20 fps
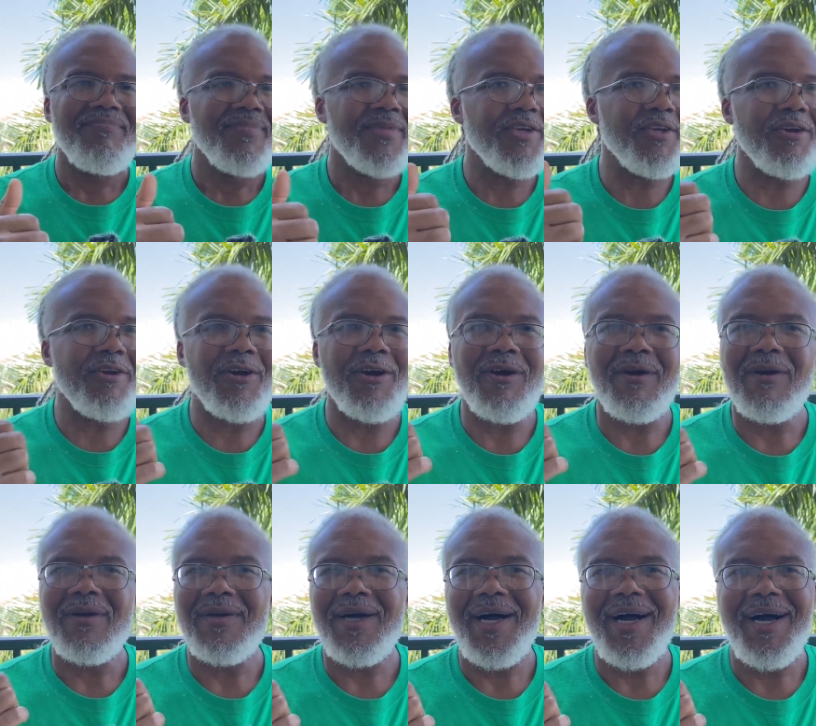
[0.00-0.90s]
your
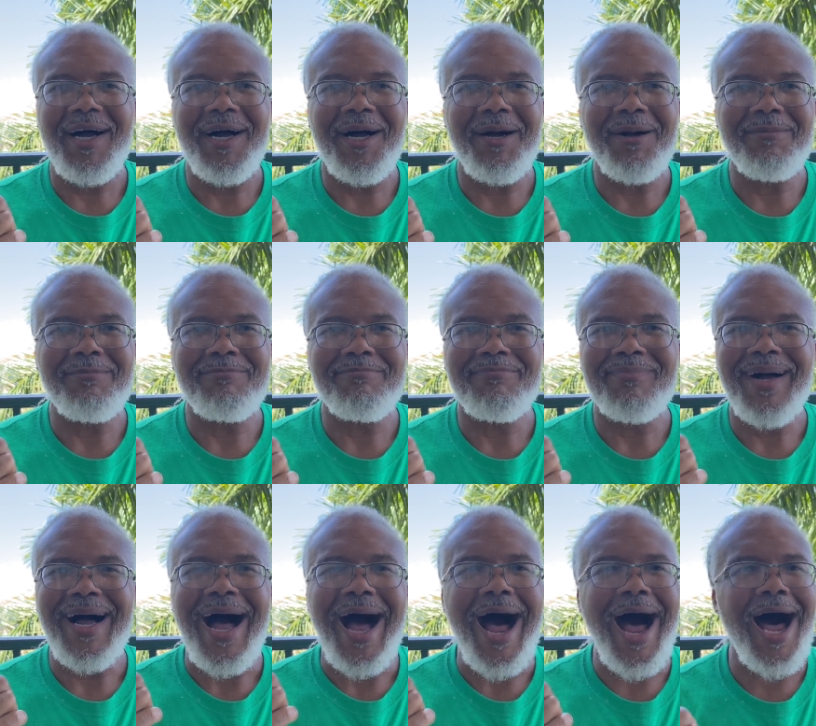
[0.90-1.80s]
um,
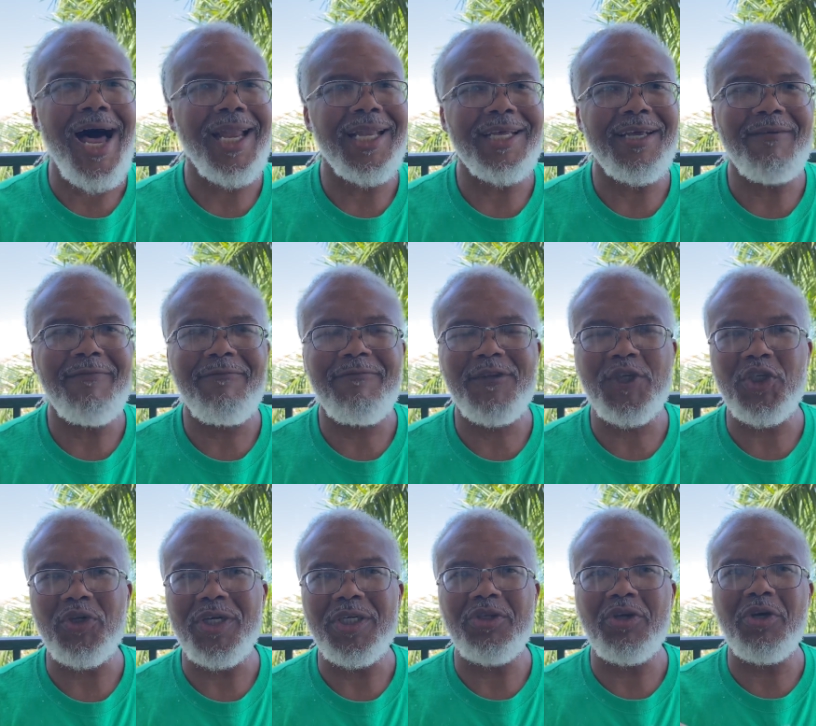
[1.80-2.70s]
olive
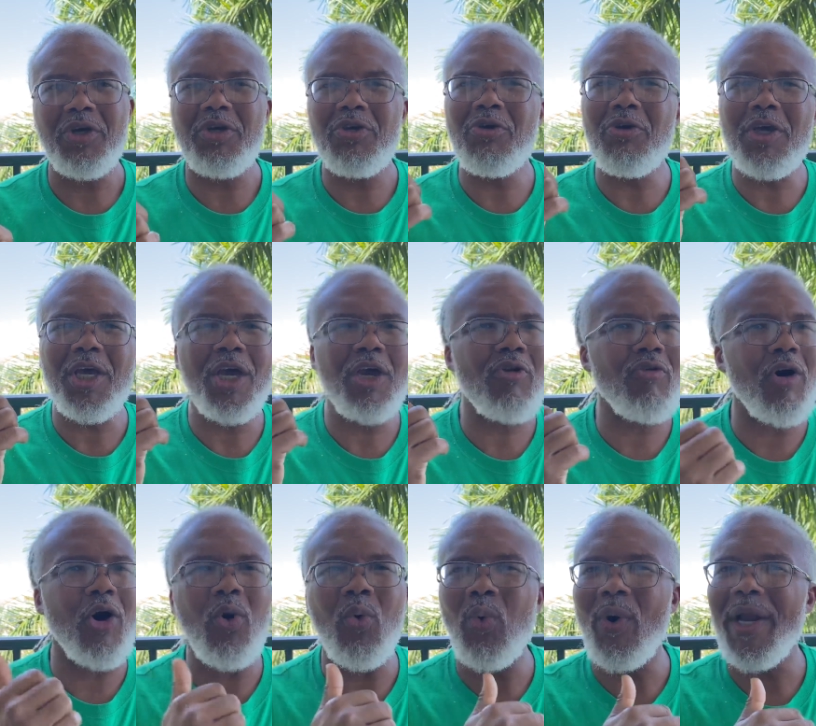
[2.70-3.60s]
trees, you, you can
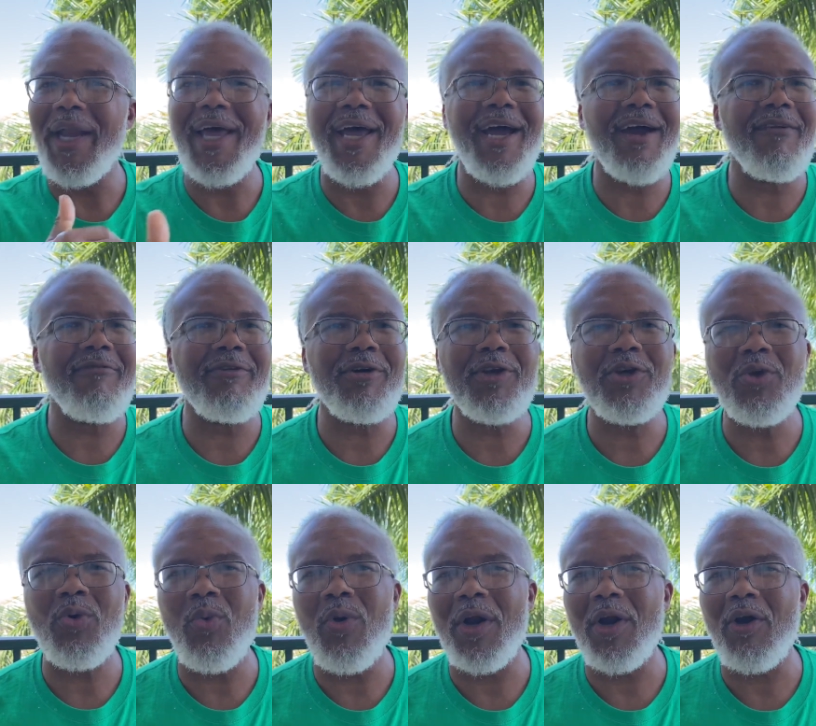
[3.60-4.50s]
grow whatever
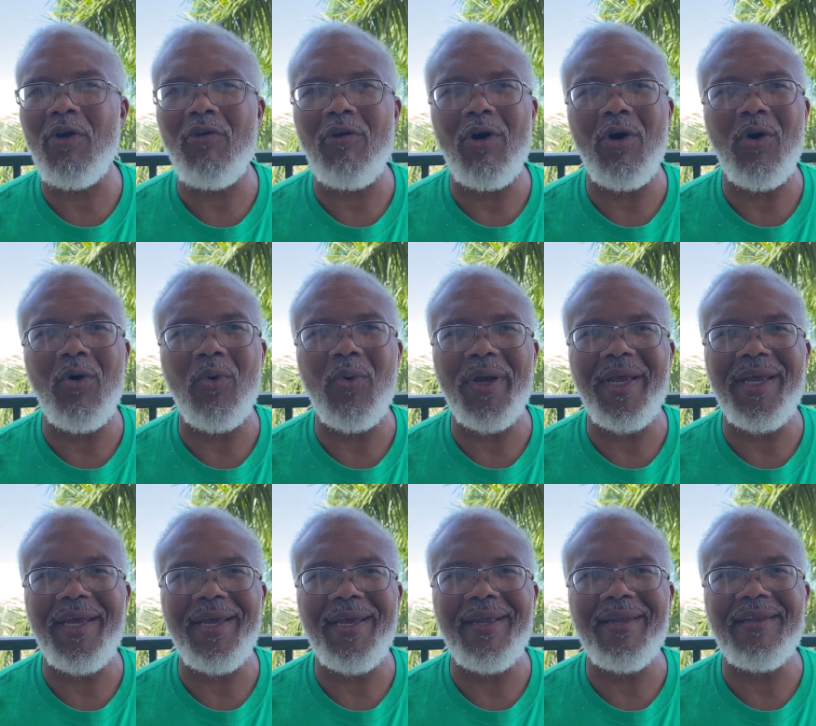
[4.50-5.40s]
you want to grow
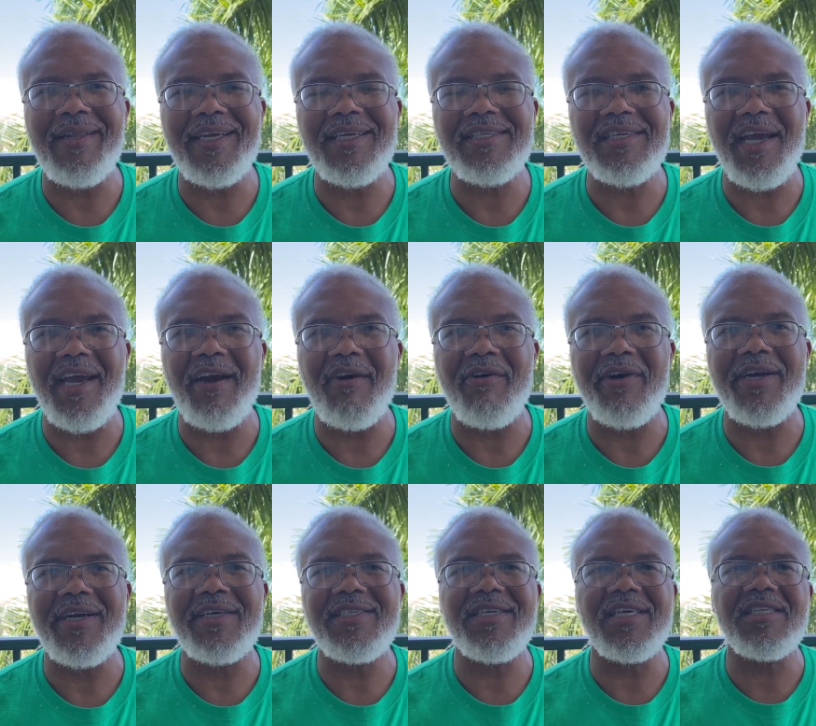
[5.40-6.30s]
in these
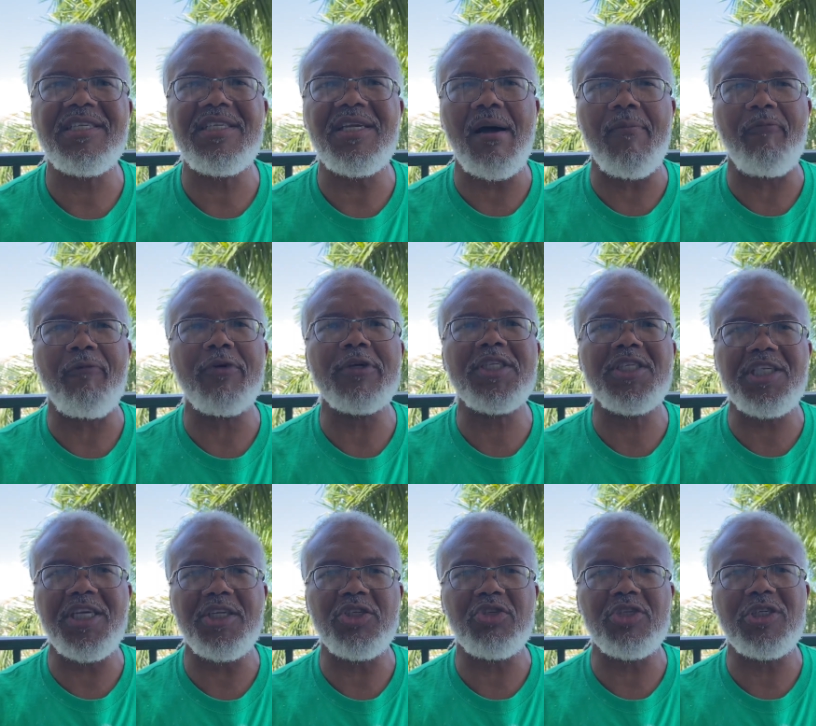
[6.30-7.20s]
areas, except for
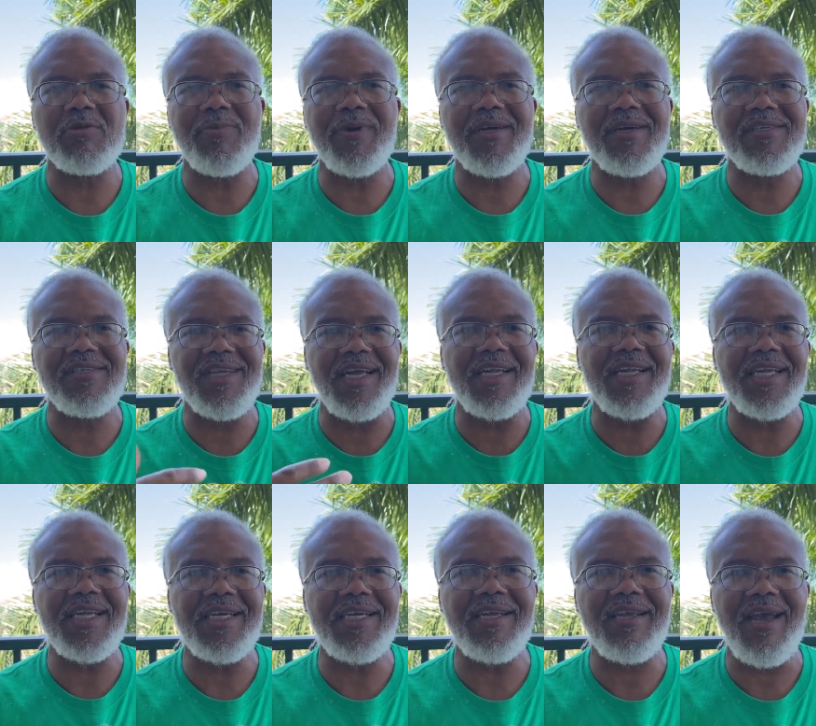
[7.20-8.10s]
citrus because they
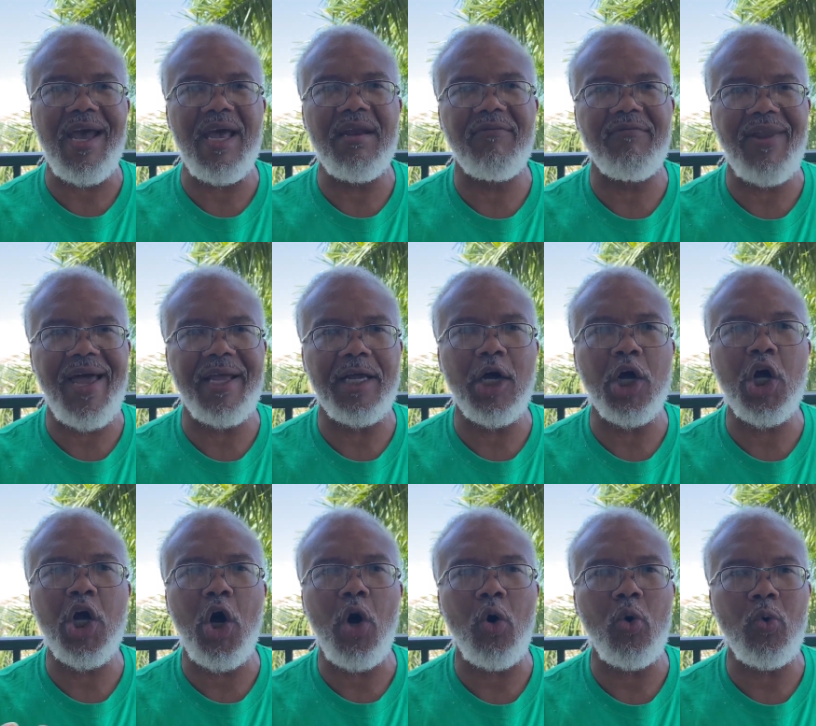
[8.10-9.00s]
need kind of like a
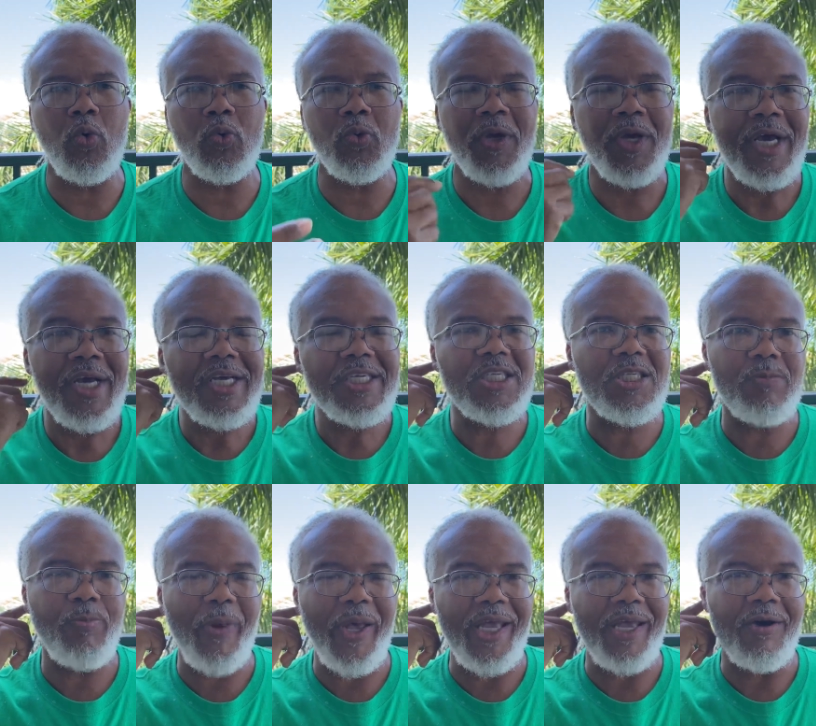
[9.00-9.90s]
cold
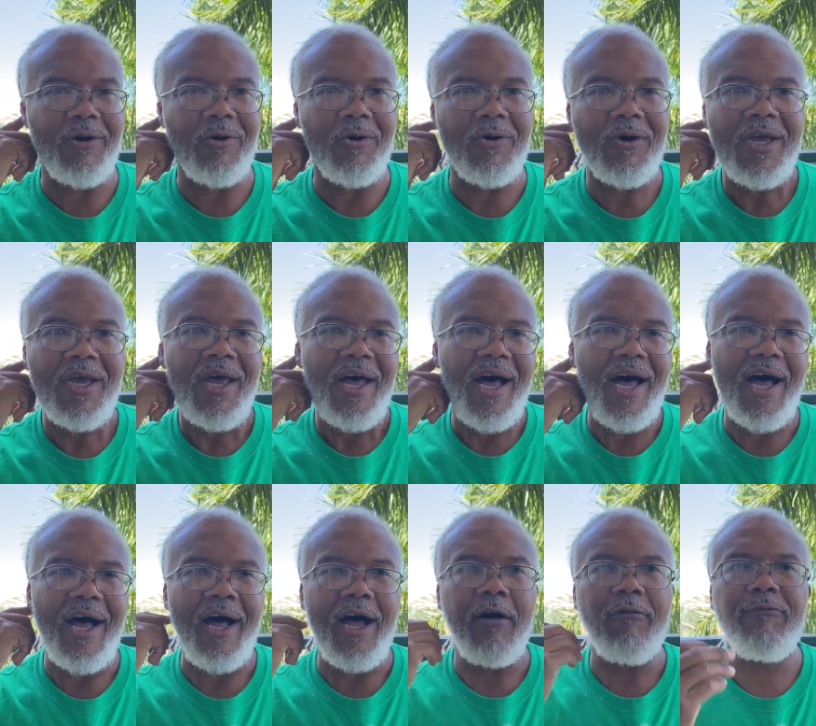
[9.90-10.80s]
spell
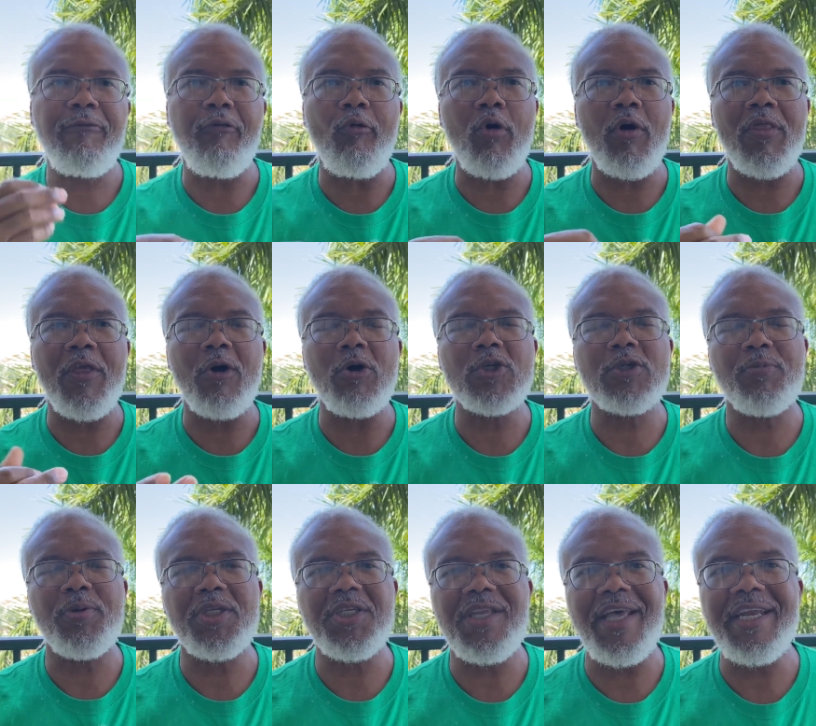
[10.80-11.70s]
uh, for those.
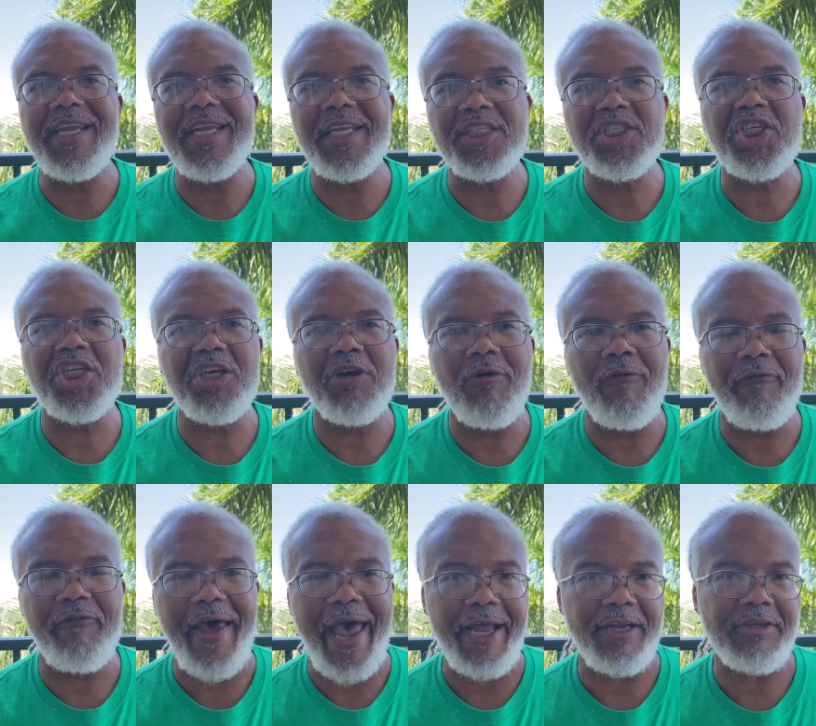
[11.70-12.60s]
They need a chill
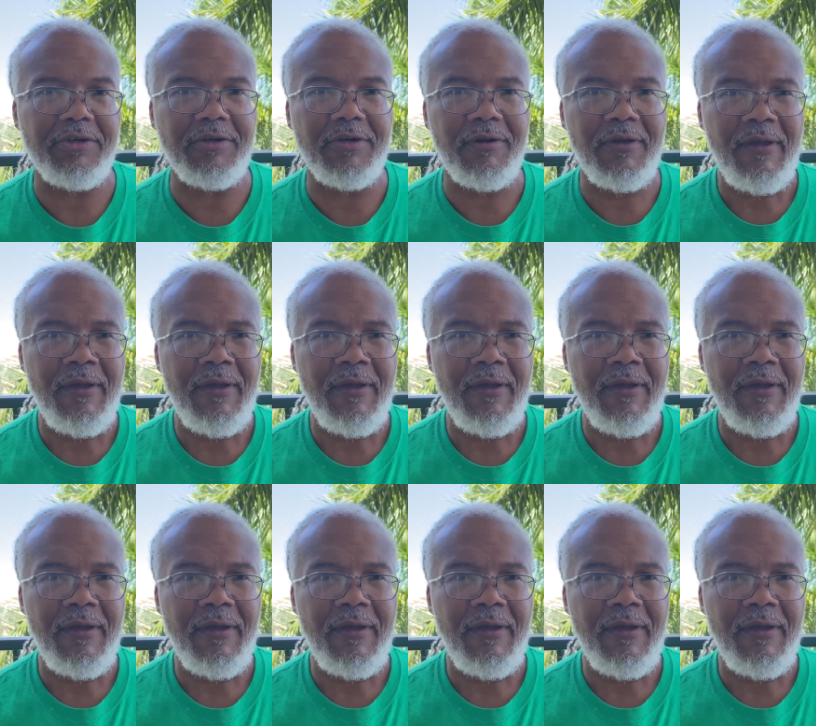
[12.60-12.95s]
factor